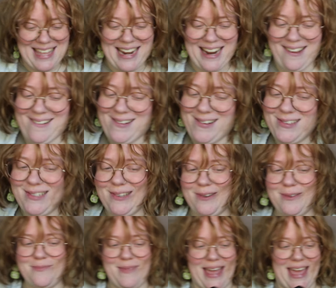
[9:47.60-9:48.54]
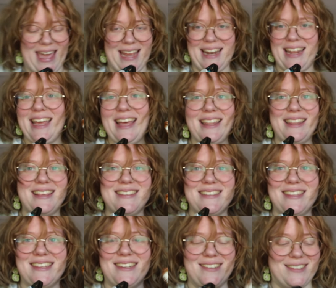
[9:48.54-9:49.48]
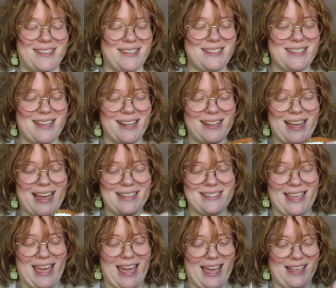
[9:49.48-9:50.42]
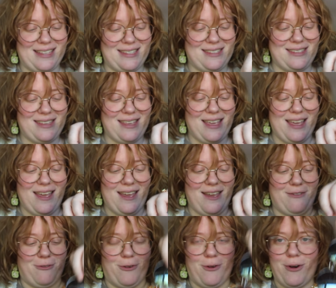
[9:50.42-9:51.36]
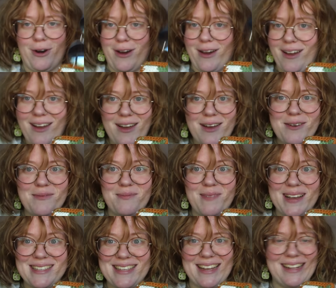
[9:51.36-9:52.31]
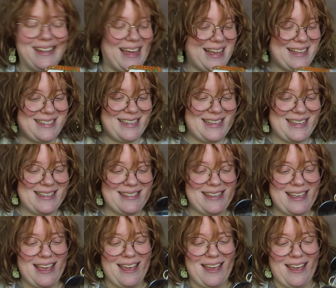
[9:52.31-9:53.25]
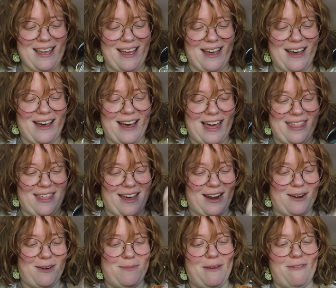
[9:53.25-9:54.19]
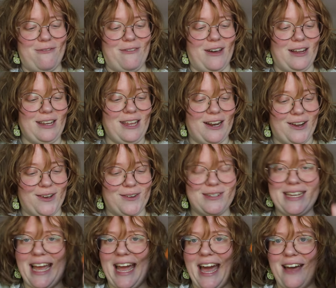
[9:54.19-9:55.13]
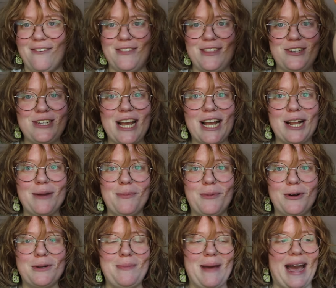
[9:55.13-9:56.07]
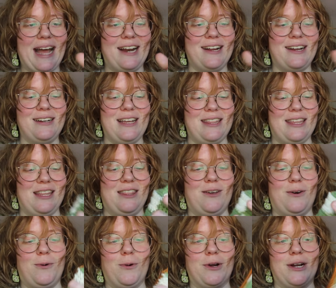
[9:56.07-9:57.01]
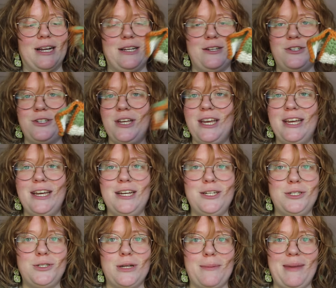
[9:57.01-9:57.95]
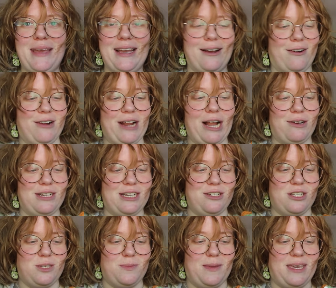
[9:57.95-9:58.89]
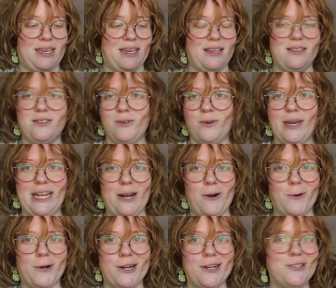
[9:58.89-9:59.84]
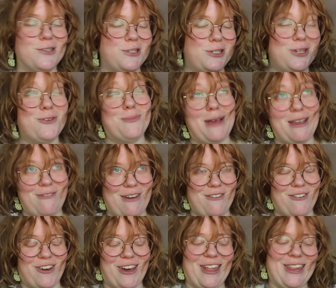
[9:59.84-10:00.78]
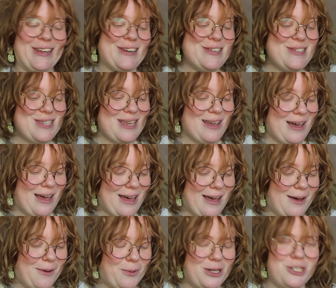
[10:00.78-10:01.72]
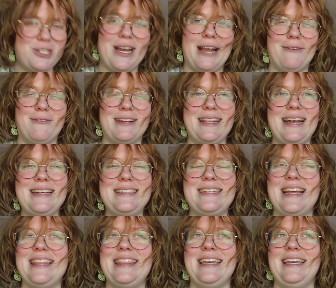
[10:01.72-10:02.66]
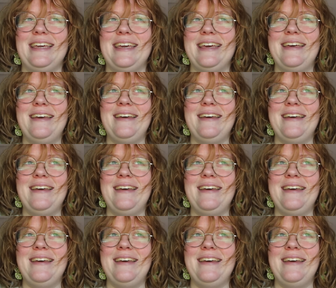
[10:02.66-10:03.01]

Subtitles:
then I also made this little sunglass case for my sunglasses. I thought it'd be fun, you know, to have the checkerboard pattern and then the orange trimming around it, just because green and orange are two of my favorite colors, which I realized I think